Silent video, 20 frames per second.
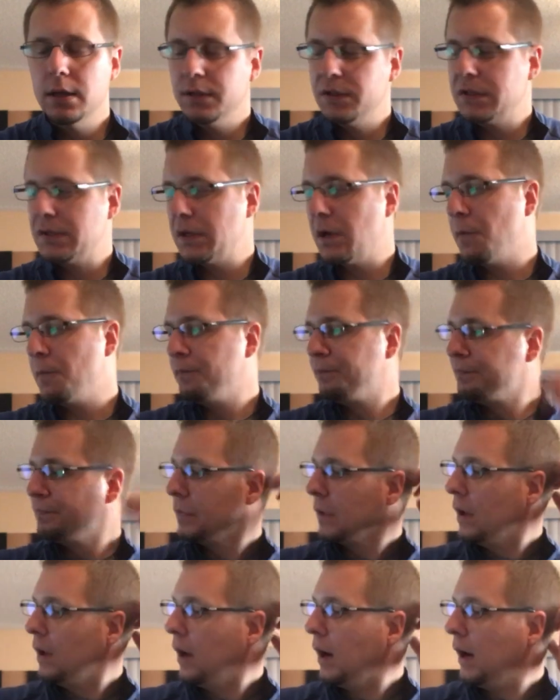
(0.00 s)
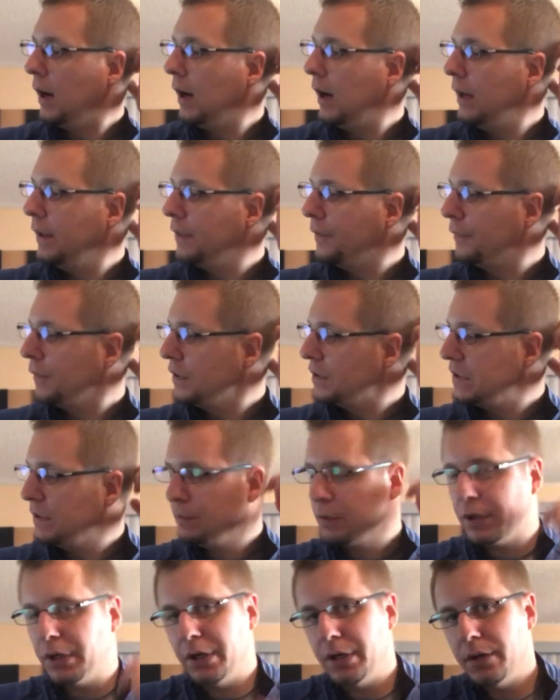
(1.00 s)
So the first thing
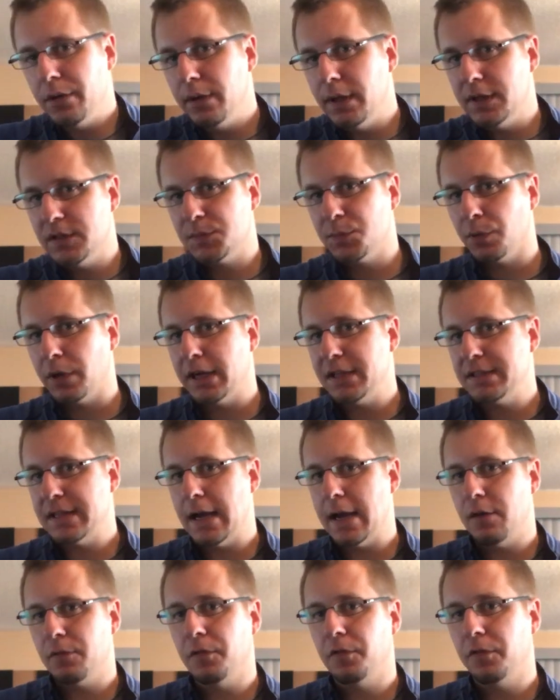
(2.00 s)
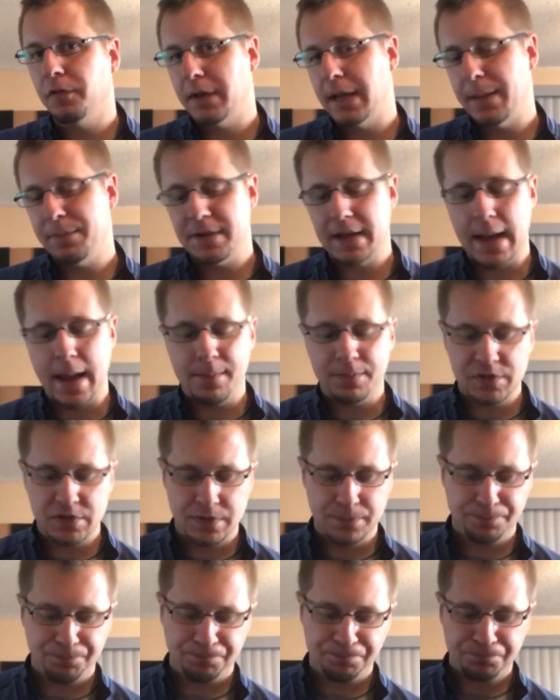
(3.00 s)
we're going to do is break down flam taps.